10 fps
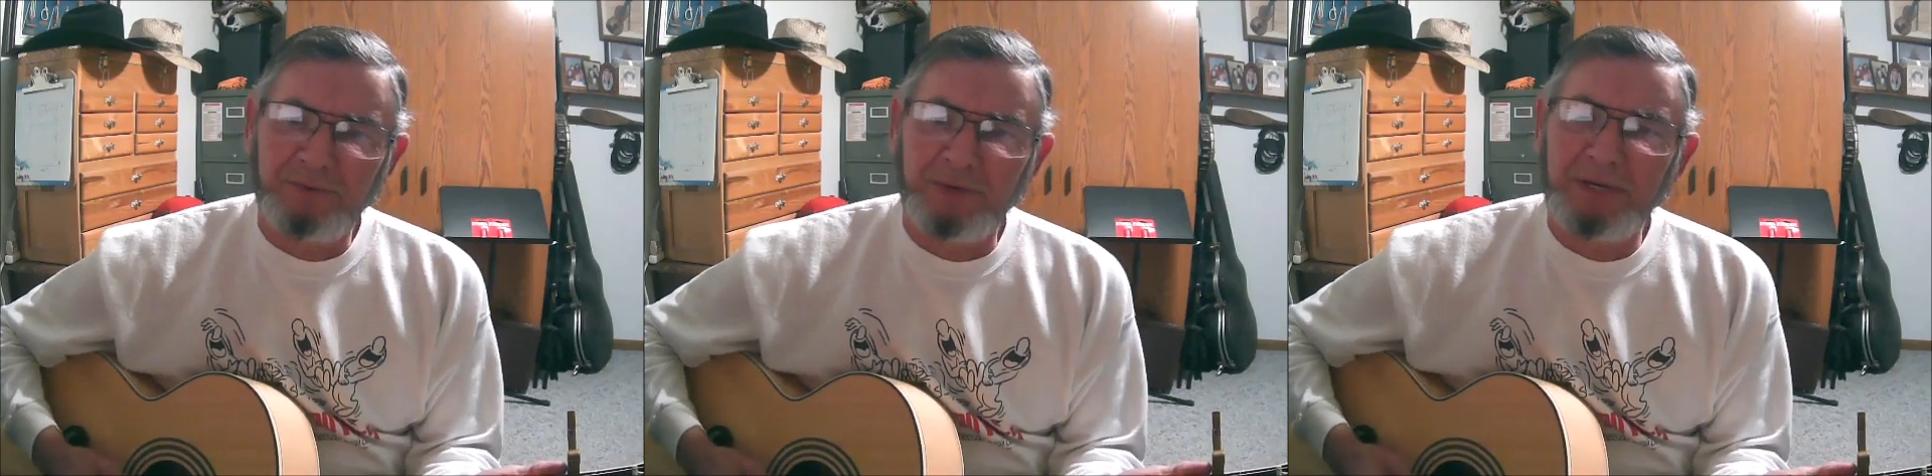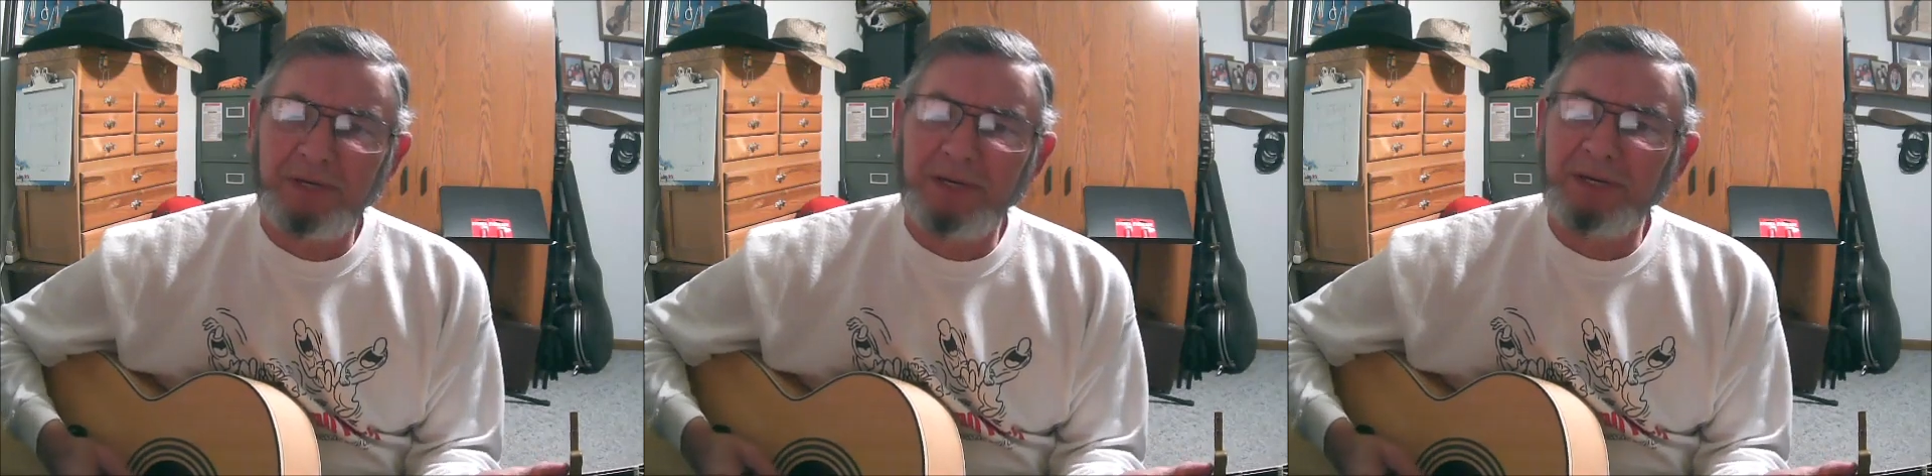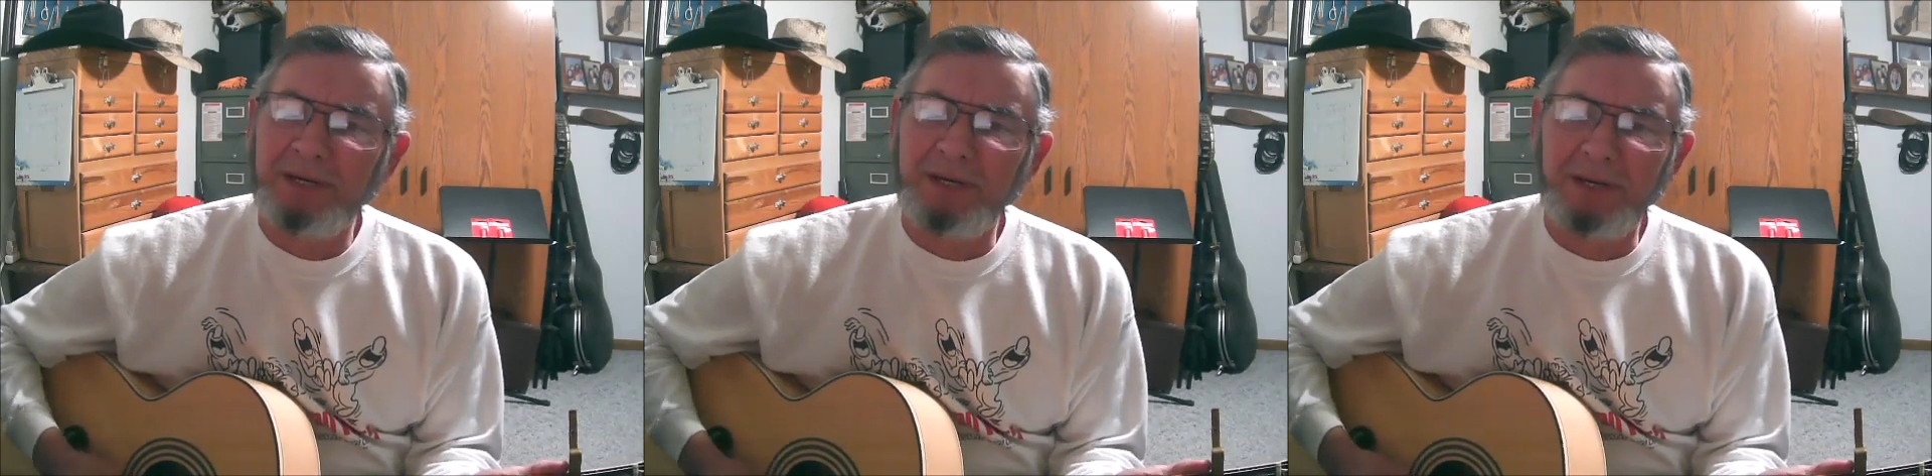
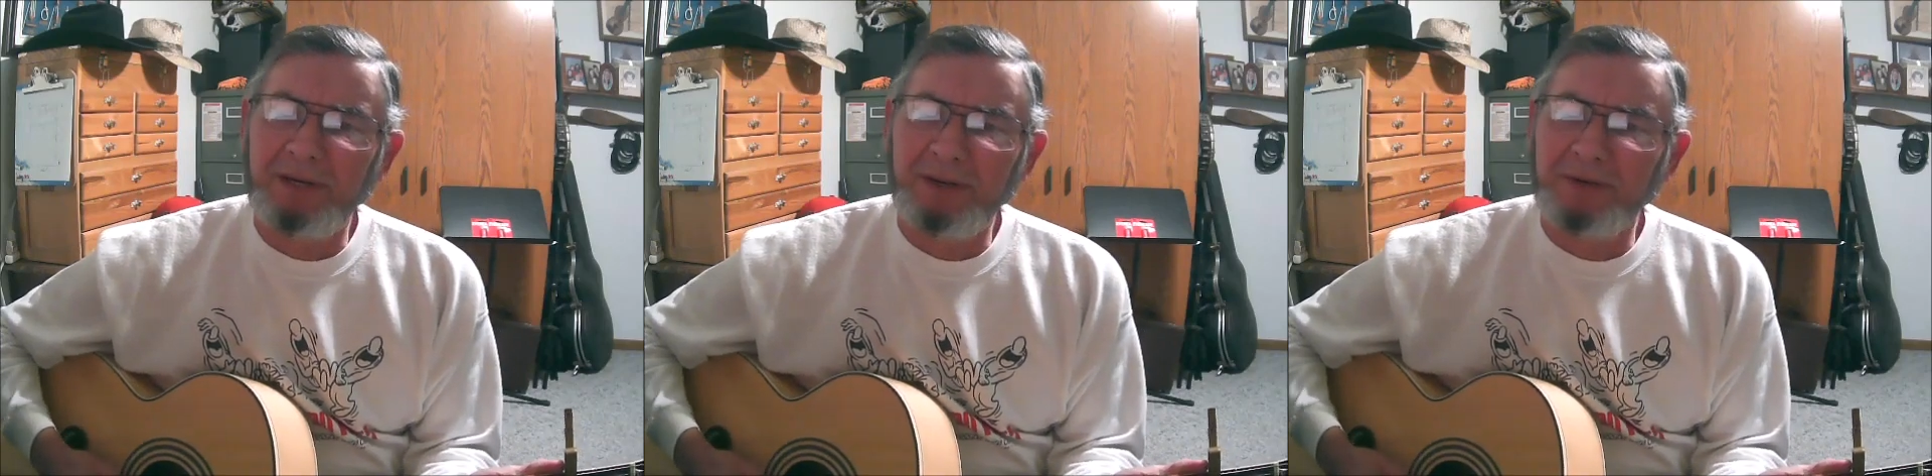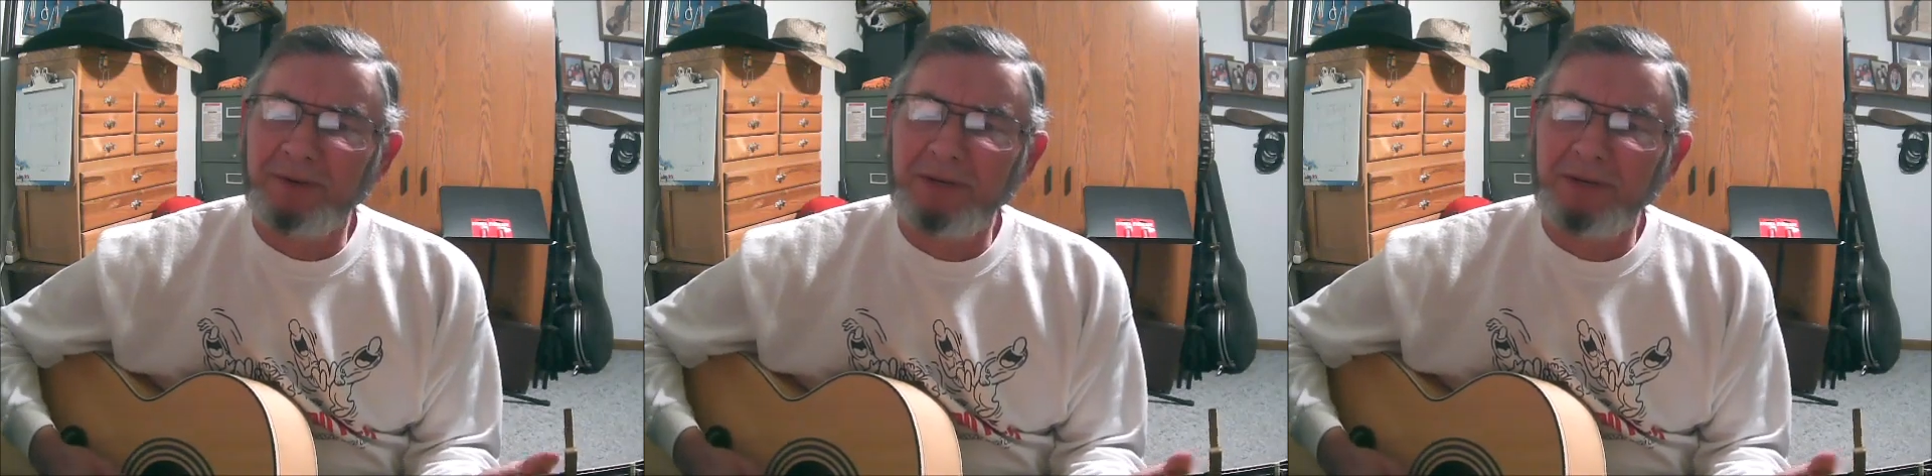we could